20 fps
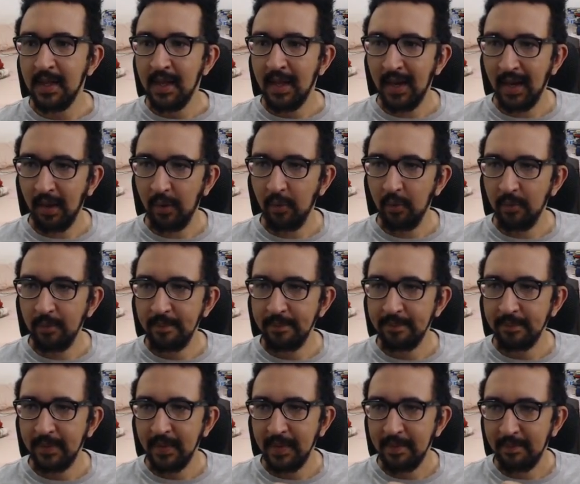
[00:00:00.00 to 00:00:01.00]
Hello,
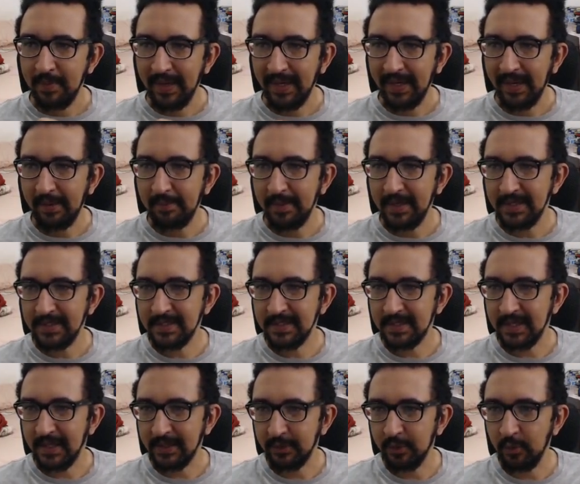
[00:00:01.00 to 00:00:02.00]
my name is
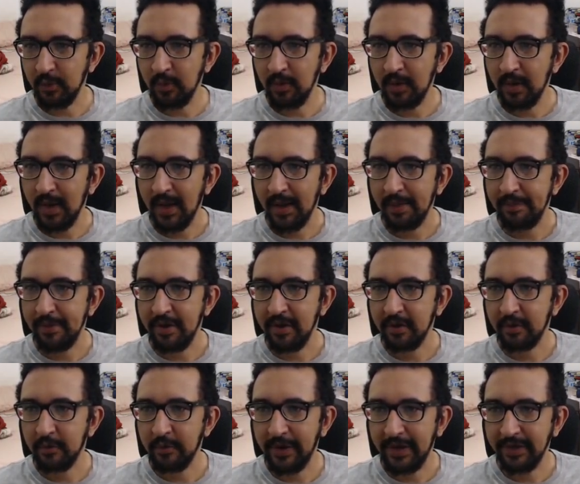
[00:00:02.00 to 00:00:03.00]
Sandro. I'm
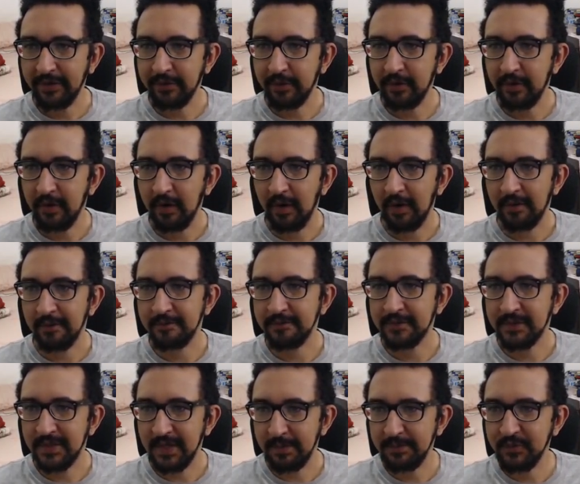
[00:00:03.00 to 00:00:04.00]
the creator of
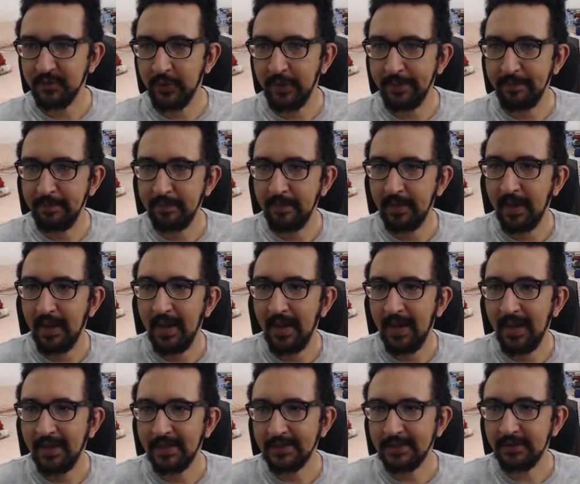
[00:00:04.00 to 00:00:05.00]
Slipstream,
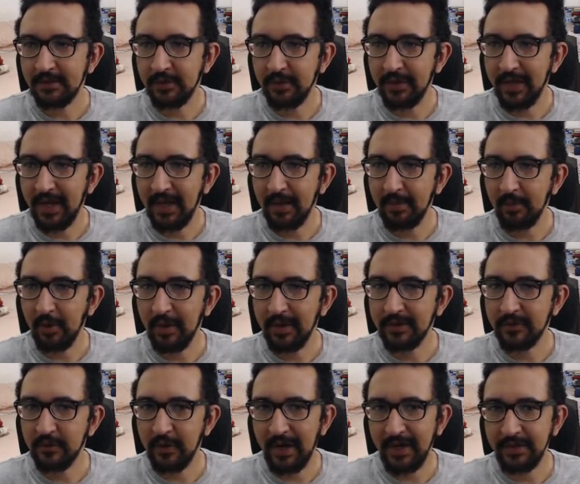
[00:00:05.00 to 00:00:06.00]
and today I'm gonna
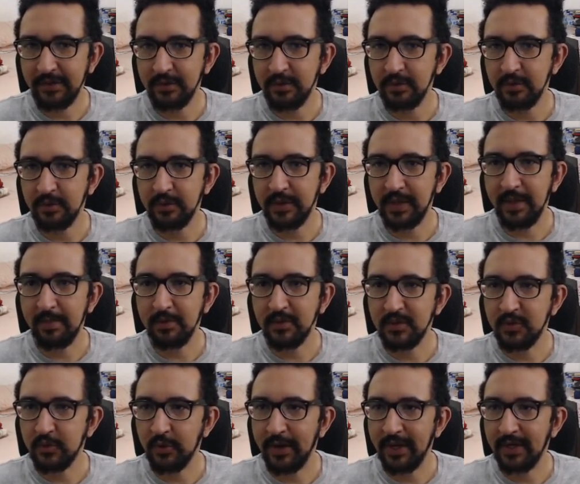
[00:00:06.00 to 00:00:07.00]
try to
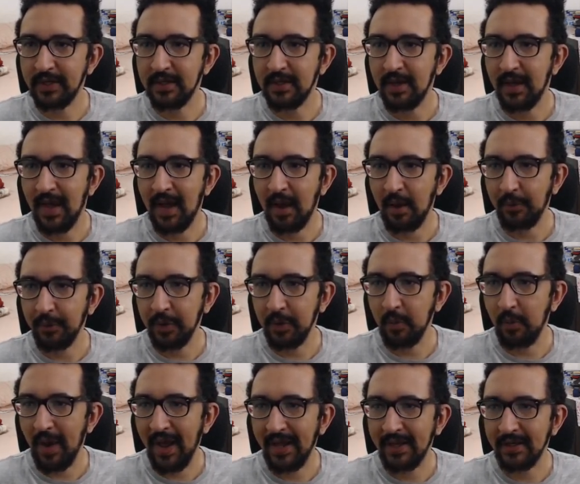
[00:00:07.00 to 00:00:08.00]
demonstrate how
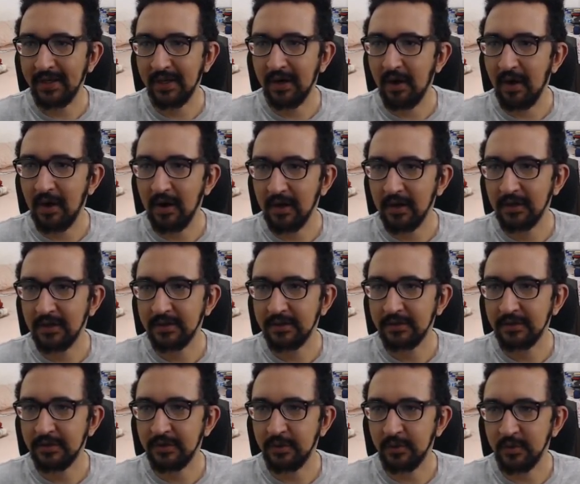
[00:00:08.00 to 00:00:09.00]
you add a car
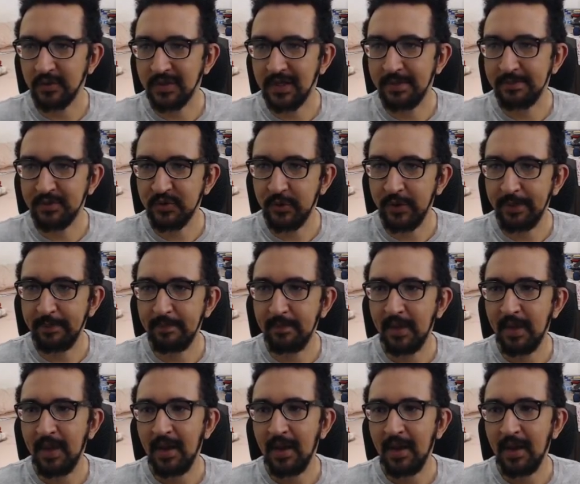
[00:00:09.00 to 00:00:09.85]
to Slipstream